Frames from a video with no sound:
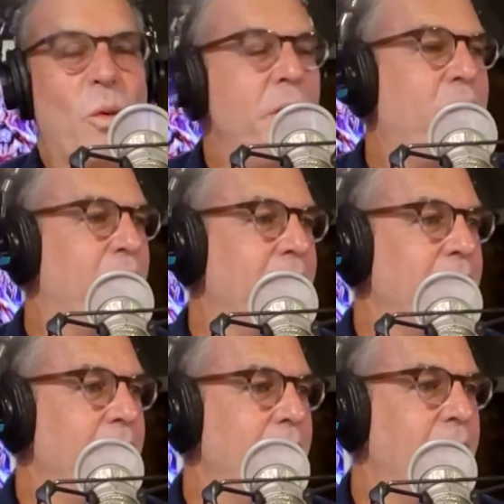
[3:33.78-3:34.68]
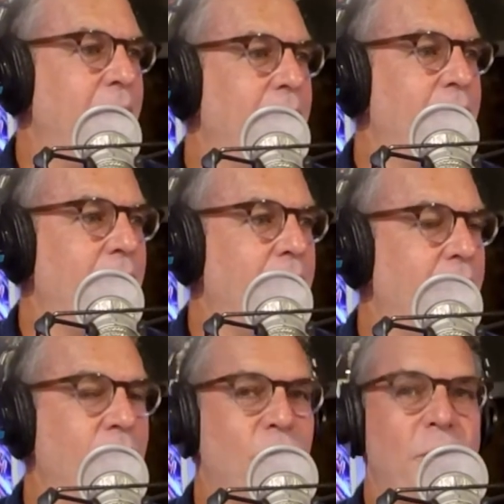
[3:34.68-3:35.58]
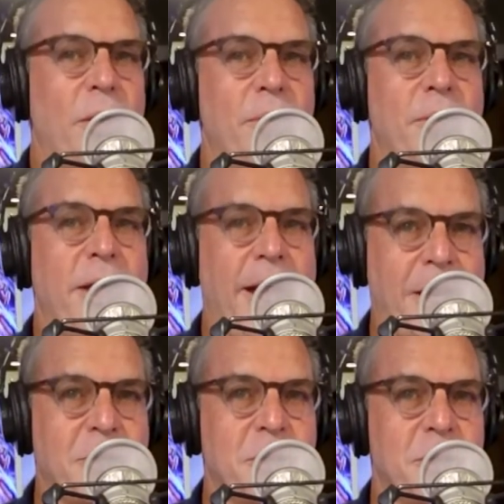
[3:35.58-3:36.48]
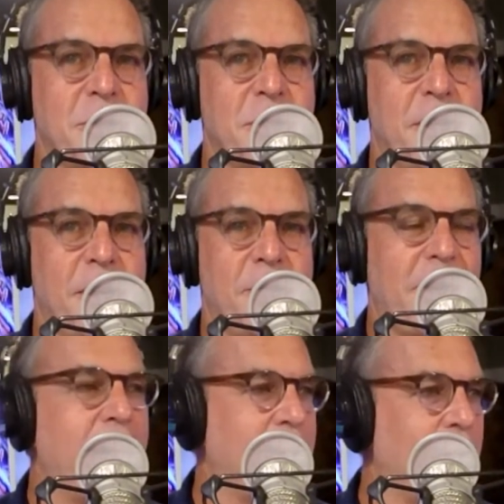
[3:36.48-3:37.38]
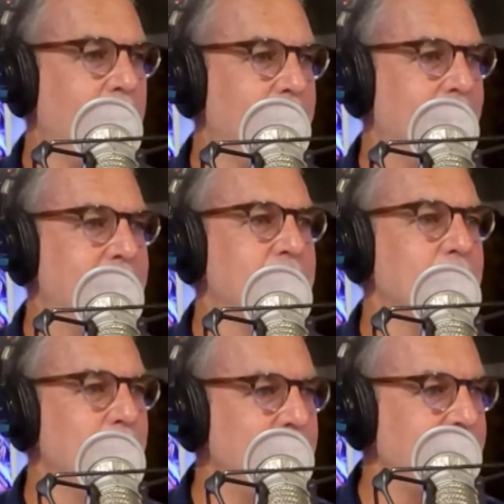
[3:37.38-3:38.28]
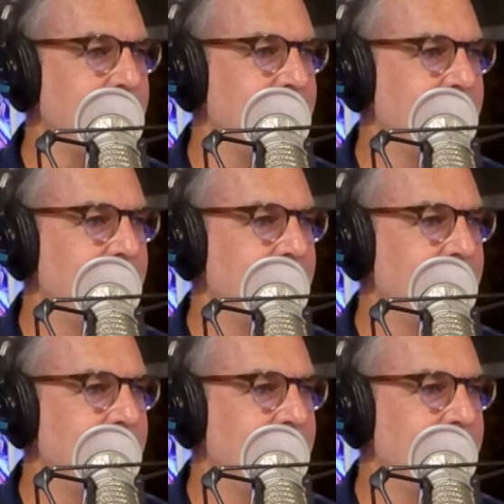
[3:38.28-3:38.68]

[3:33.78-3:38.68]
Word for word: one thing. Yeah. And and it's from the actors of I Can Only Imagine the Movie